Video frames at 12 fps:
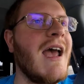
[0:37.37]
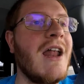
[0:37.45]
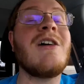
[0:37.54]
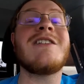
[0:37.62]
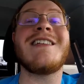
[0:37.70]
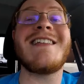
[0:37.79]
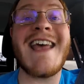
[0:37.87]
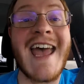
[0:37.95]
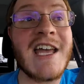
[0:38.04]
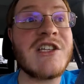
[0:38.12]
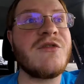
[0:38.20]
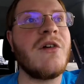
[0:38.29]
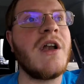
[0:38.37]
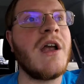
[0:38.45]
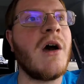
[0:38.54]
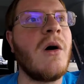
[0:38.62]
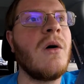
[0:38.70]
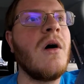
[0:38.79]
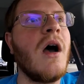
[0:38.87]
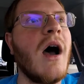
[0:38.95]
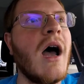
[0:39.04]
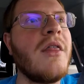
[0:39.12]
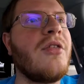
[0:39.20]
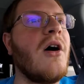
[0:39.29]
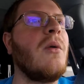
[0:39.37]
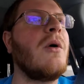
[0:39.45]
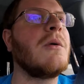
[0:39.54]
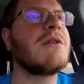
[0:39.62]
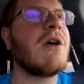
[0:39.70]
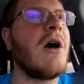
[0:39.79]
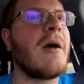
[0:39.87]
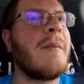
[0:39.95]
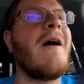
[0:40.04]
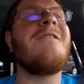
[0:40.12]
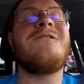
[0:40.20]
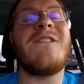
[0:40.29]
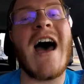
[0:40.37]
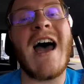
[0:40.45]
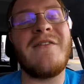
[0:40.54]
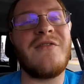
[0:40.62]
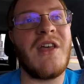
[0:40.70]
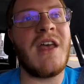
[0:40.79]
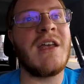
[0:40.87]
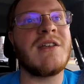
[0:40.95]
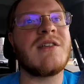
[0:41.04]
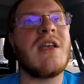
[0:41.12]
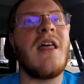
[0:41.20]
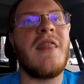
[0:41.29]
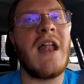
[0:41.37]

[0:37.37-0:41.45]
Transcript: and on today's video I thought we would talk about 5 things